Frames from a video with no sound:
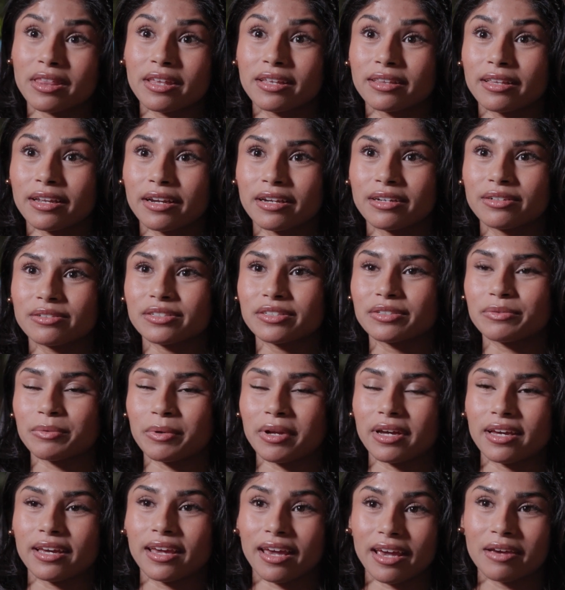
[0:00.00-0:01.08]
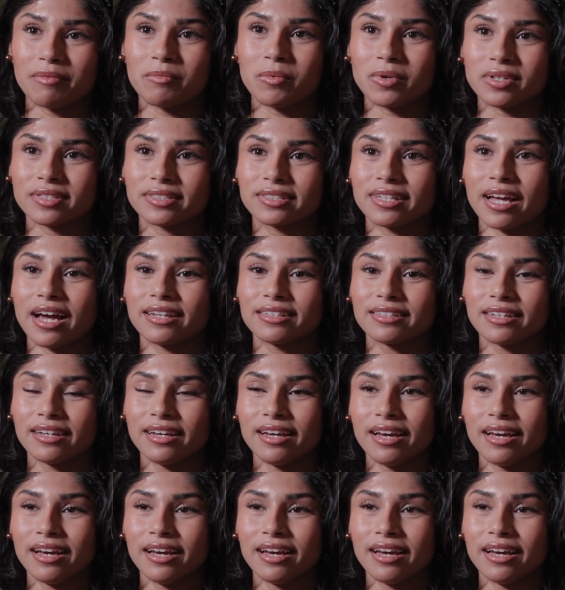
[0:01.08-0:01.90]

thing that I noticed when I came was that